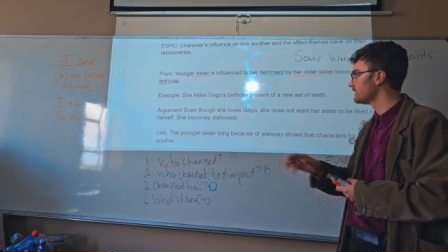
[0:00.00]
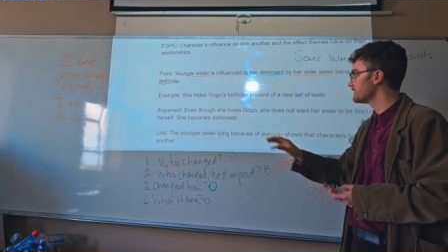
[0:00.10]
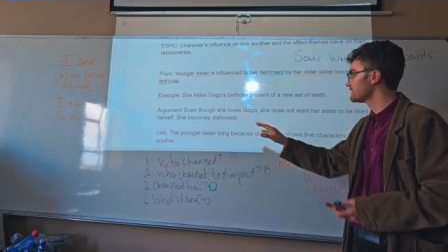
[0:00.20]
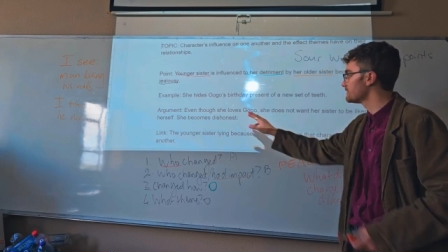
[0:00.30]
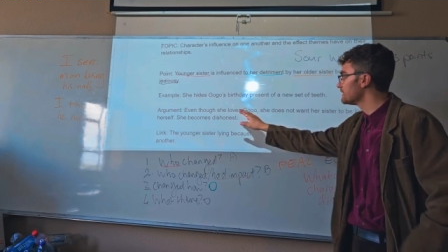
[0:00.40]

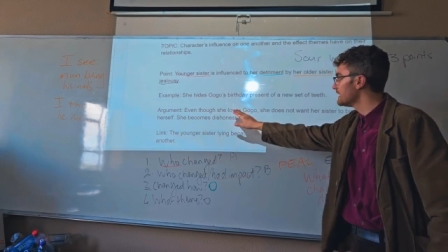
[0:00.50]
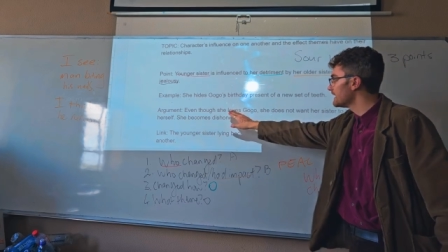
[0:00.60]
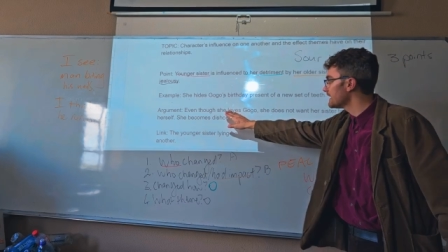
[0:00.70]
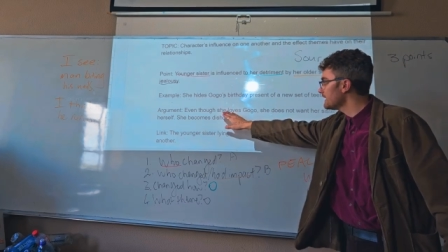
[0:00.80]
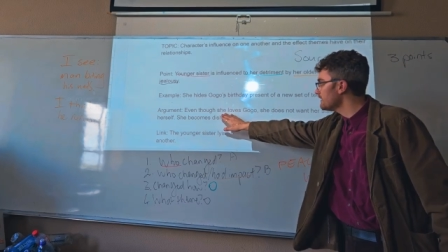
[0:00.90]
So
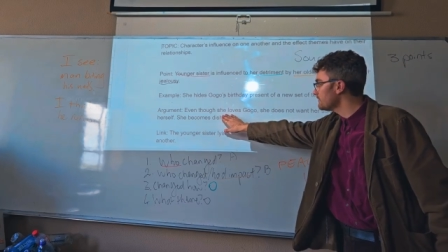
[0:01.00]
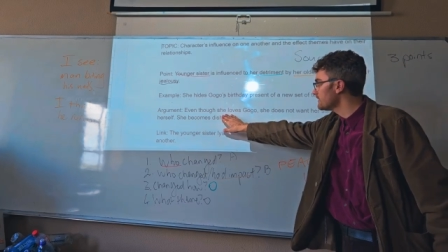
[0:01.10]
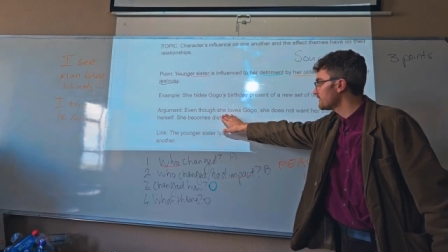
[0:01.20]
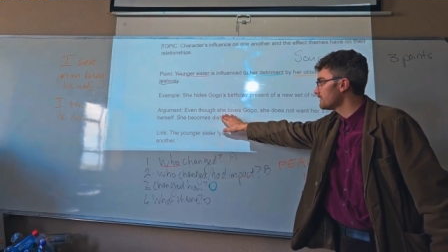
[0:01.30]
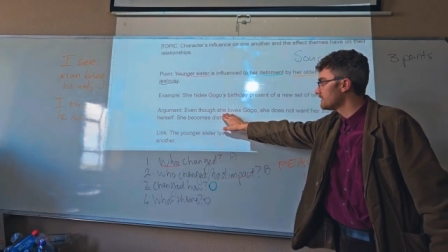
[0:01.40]
even
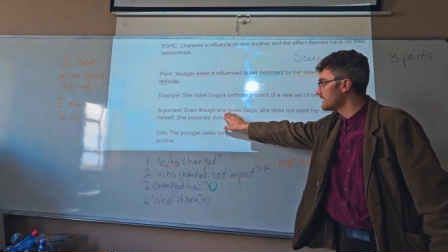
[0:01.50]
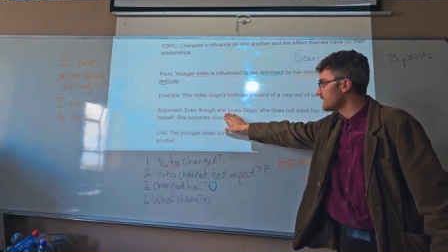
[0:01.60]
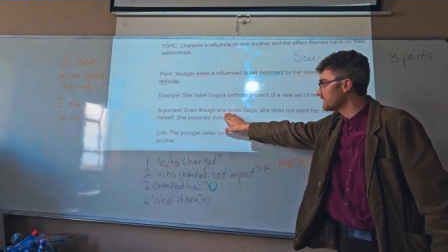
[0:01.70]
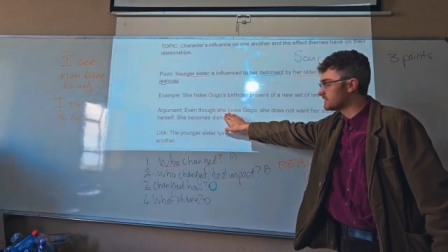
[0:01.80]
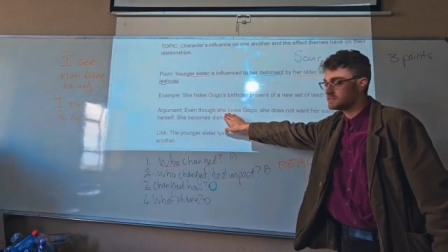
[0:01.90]
though the
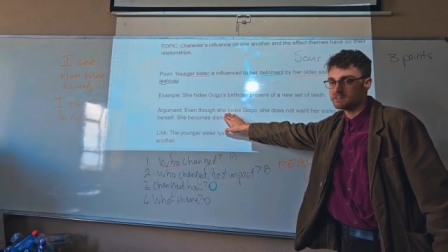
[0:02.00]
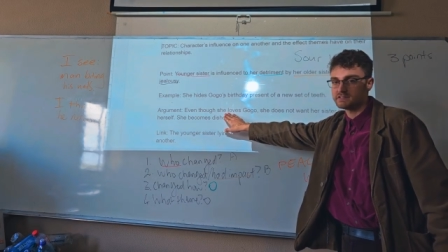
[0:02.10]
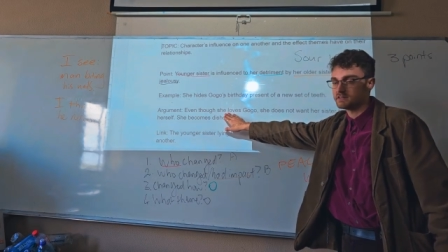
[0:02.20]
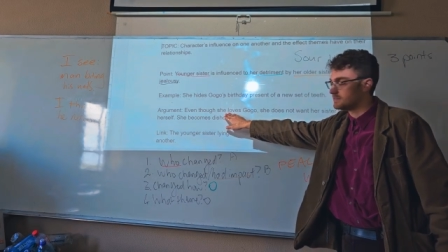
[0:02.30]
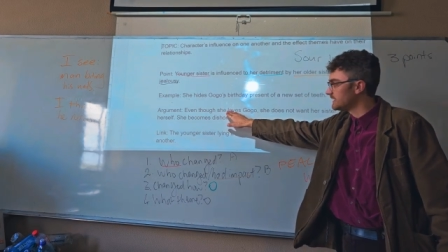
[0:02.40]
younger
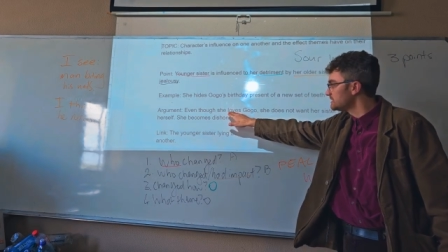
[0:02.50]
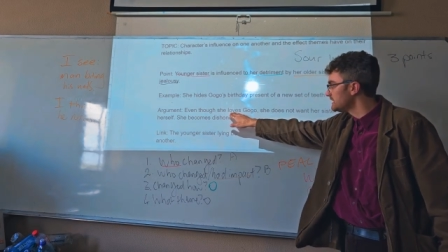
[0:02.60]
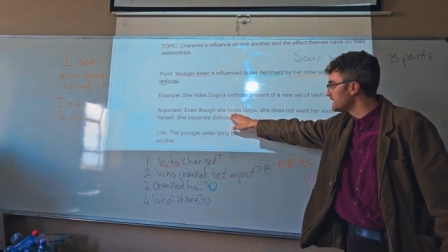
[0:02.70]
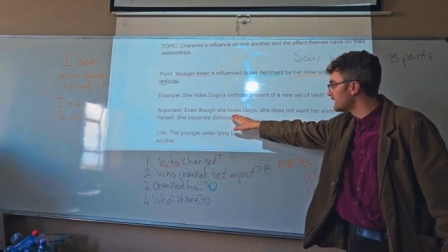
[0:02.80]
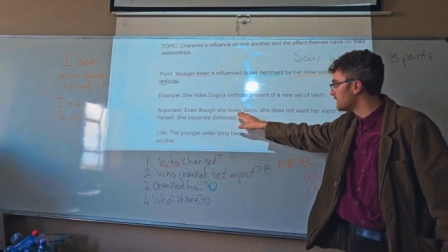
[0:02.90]
sister, that
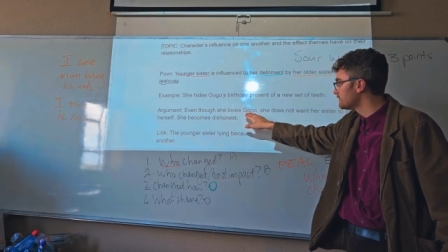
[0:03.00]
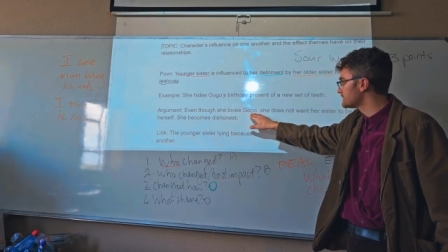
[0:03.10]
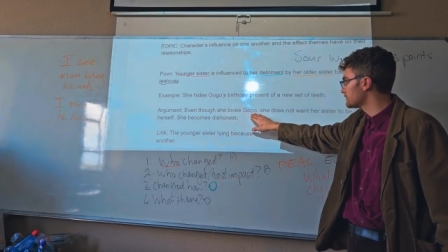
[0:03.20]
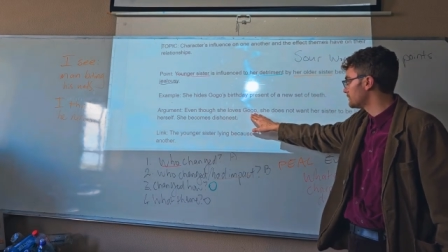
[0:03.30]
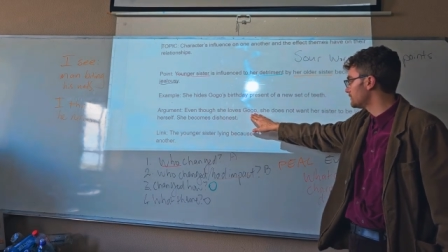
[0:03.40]
she loves
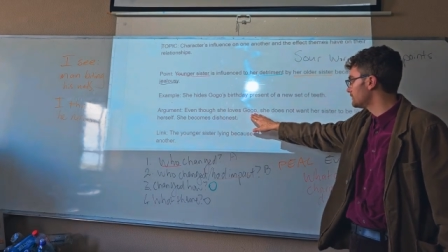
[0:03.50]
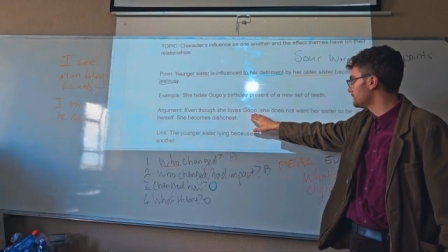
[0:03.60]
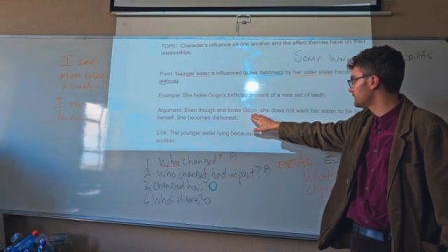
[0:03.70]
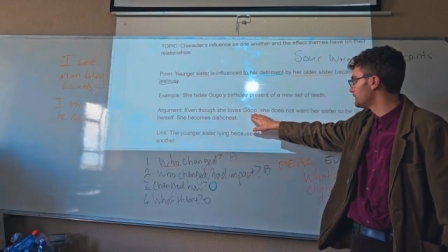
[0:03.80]
Gogo,